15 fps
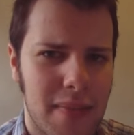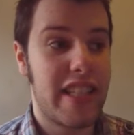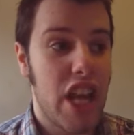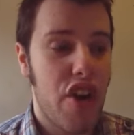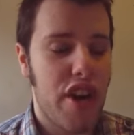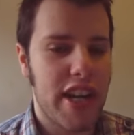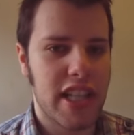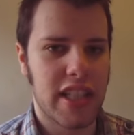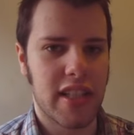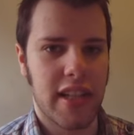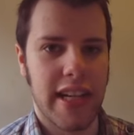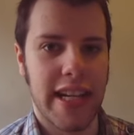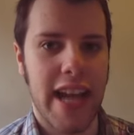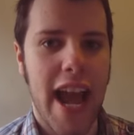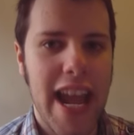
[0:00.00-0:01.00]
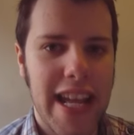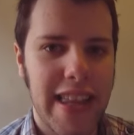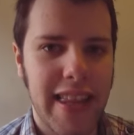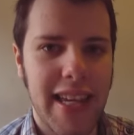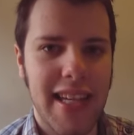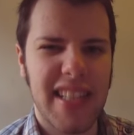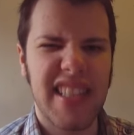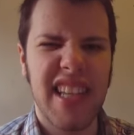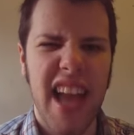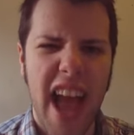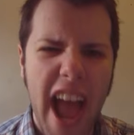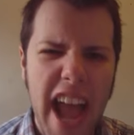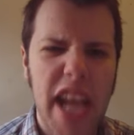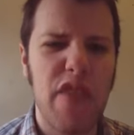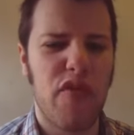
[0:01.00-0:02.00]
Seriously, atheists
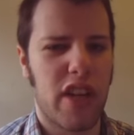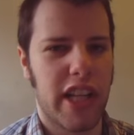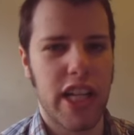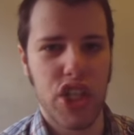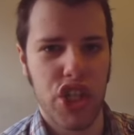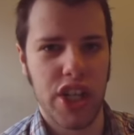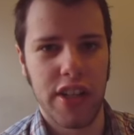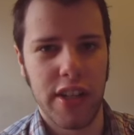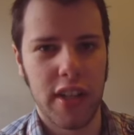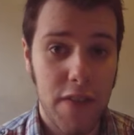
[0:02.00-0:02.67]
hate religion.